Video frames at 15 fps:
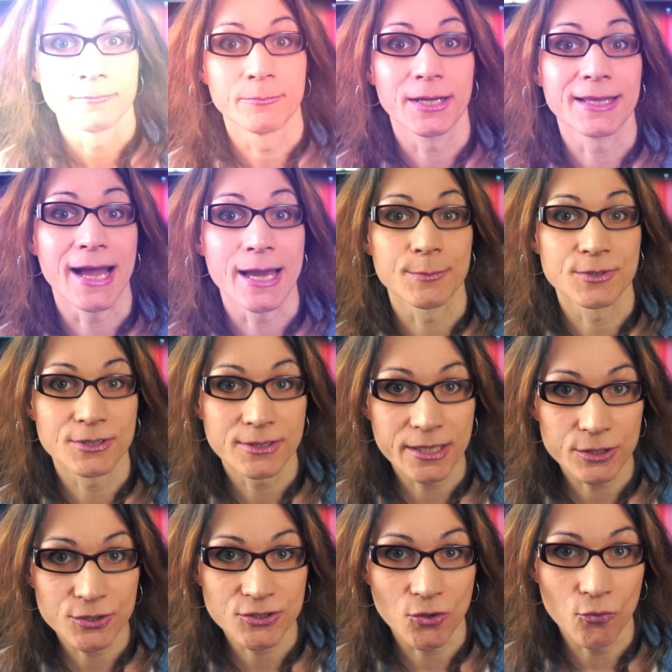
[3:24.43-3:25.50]
But I'm
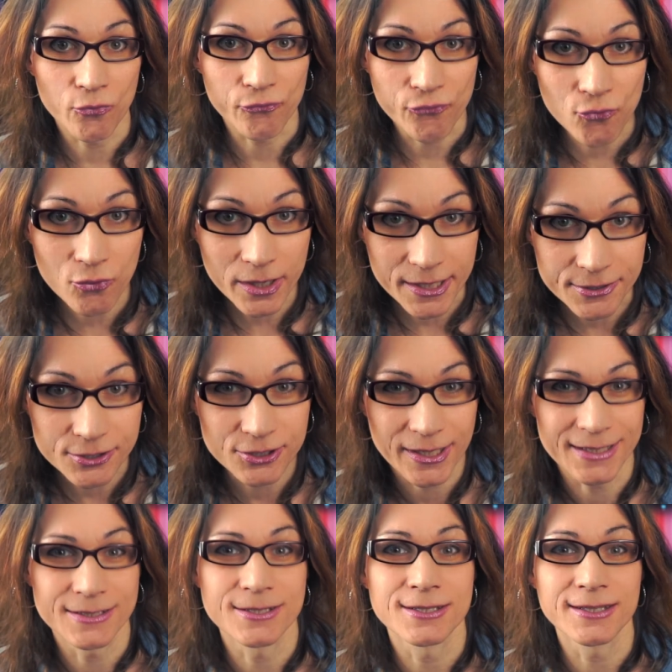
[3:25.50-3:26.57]
still so foolish
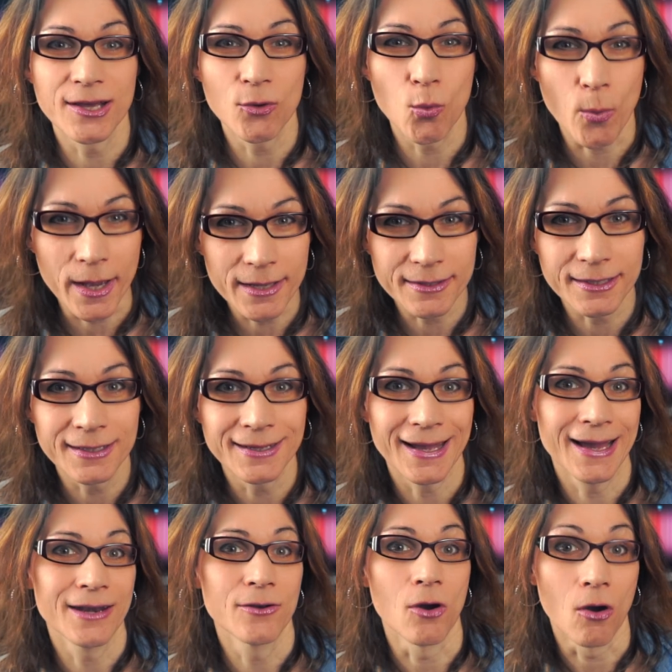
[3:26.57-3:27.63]
and still waiting
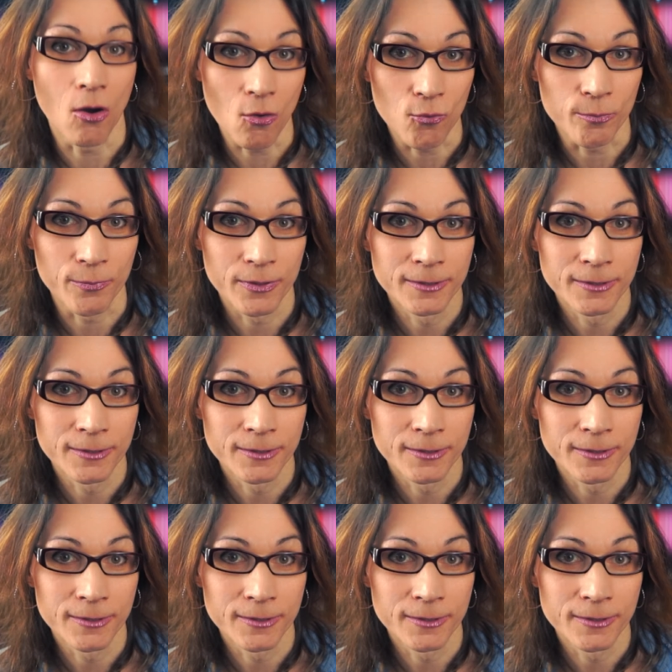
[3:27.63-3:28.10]
and hope.